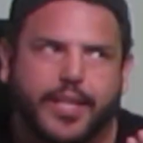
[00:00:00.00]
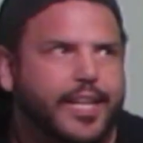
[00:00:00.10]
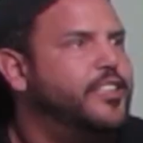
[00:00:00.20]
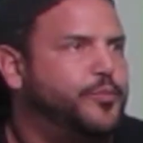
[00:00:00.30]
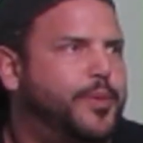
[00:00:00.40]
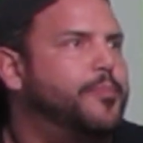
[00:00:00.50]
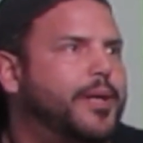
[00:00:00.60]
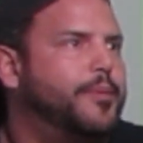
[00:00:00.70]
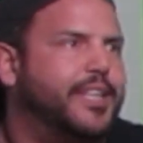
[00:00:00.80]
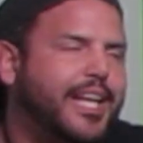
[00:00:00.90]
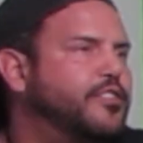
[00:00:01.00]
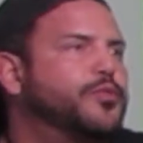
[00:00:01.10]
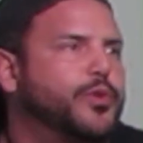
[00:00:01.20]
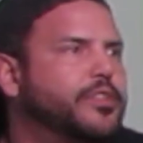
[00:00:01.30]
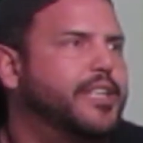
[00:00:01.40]
That is Big Papa.
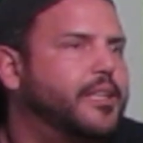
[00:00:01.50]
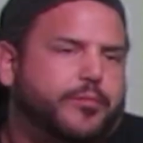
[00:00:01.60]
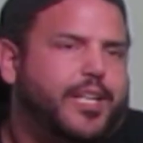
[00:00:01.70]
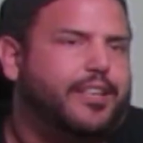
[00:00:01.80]
That's the real thing.